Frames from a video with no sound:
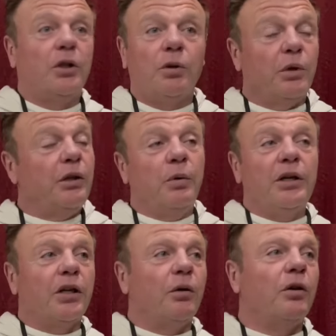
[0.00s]

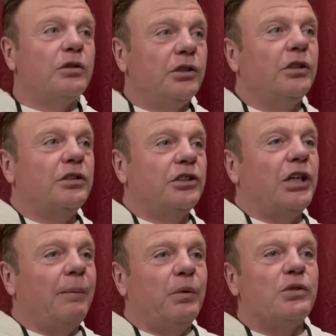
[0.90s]
winner going on to
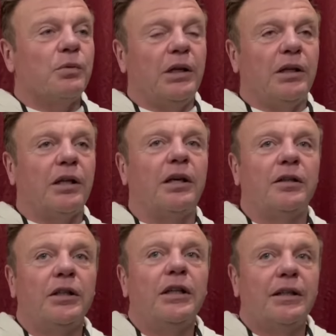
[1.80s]
Champions Week.
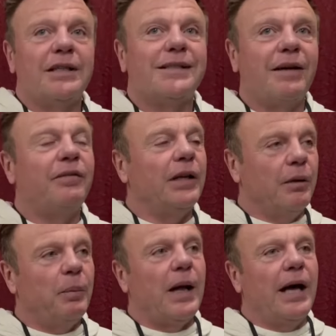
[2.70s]
That's definitely a
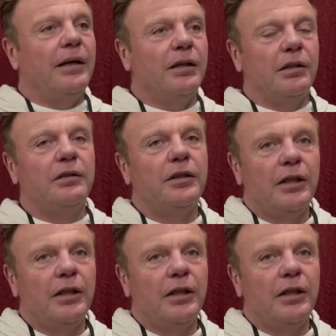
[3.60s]
plan. And